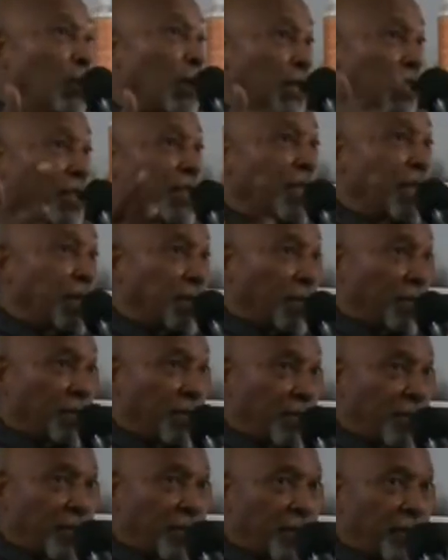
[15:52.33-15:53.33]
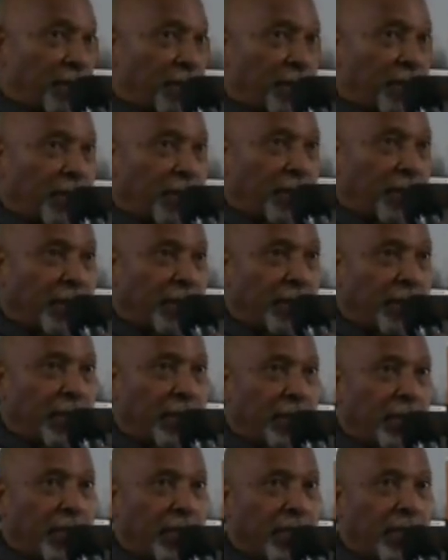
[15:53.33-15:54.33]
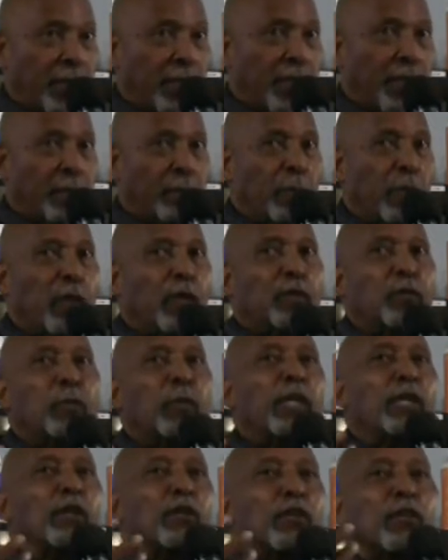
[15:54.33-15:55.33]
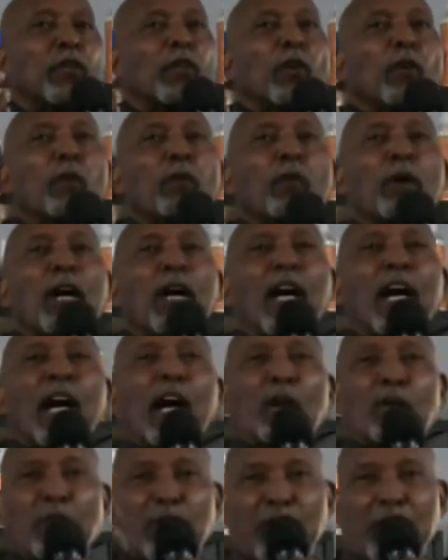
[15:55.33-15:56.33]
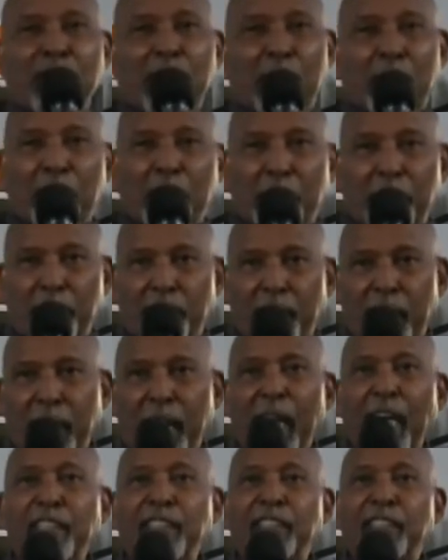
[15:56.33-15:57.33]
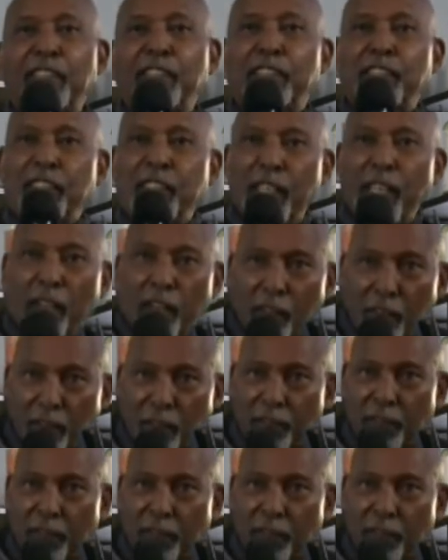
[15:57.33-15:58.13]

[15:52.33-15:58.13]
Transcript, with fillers: ourselves because we don't know ourselves as a self.